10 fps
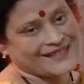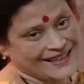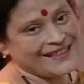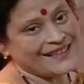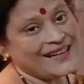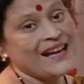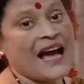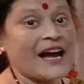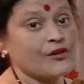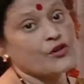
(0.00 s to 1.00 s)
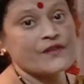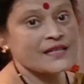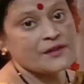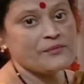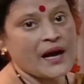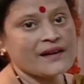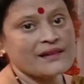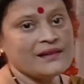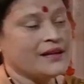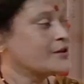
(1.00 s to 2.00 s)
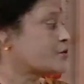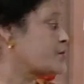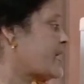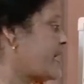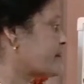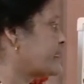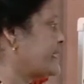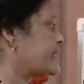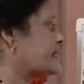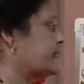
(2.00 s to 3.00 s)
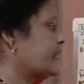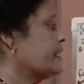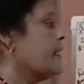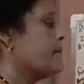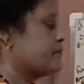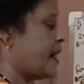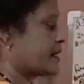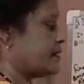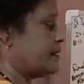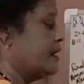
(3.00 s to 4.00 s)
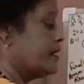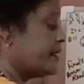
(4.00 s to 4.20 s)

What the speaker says: Clear? And always in parallel. So they are connected in parallel.